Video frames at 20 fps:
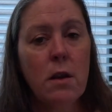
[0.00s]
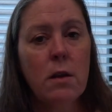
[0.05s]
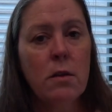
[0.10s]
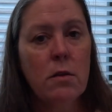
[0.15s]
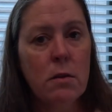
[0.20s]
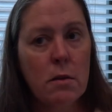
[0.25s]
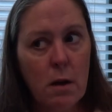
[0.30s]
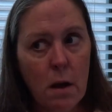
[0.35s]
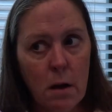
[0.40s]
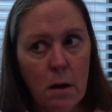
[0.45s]

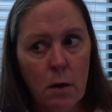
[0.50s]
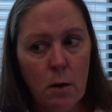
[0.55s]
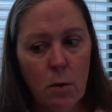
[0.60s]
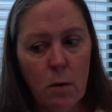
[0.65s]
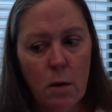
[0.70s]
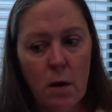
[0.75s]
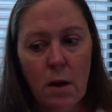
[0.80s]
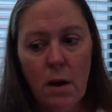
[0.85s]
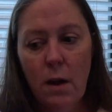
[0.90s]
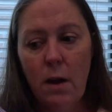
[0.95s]

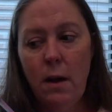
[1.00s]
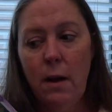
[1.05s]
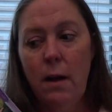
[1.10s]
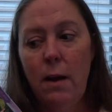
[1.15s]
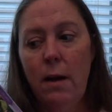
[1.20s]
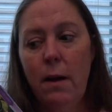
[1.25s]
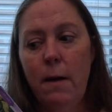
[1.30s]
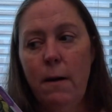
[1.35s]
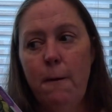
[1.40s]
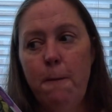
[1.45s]
So,
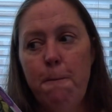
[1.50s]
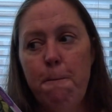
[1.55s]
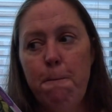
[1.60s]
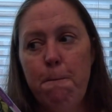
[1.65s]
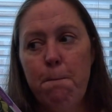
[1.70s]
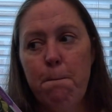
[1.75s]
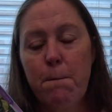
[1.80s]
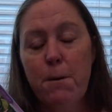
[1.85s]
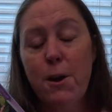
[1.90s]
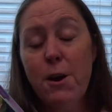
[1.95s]

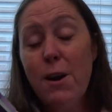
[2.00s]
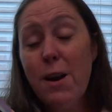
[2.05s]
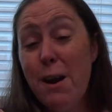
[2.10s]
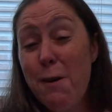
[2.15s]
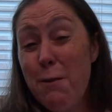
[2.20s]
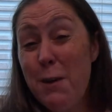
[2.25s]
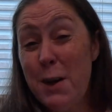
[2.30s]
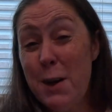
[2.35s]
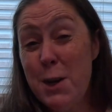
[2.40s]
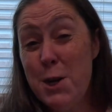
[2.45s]
could I
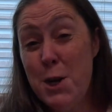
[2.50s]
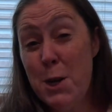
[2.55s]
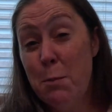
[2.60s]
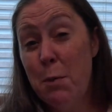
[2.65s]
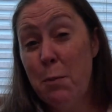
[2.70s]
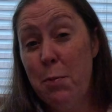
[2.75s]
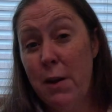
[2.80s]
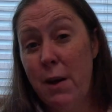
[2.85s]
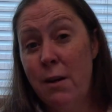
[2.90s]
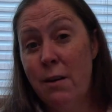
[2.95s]
find a
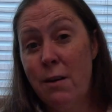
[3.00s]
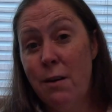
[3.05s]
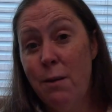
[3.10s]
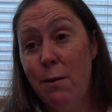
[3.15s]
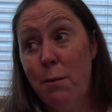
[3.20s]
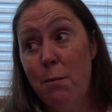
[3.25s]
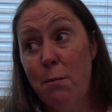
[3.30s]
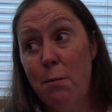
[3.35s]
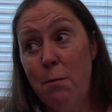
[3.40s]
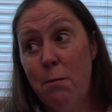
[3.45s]
cheaper planner?
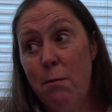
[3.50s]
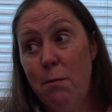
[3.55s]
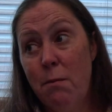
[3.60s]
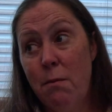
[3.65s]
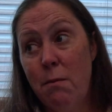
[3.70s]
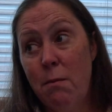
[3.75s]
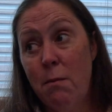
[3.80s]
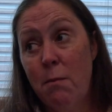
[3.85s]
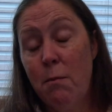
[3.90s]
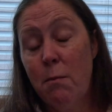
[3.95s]

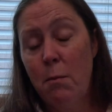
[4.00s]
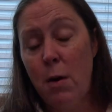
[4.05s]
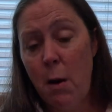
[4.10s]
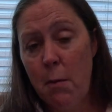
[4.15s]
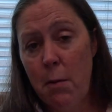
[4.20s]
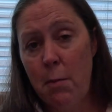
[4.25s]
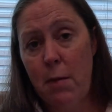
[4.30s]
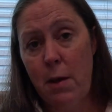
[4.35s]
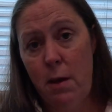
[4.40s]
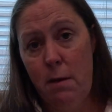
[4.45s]

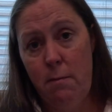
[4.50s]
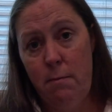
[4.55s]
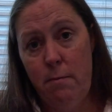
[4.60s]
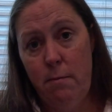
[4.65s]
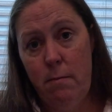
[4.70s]
Probably.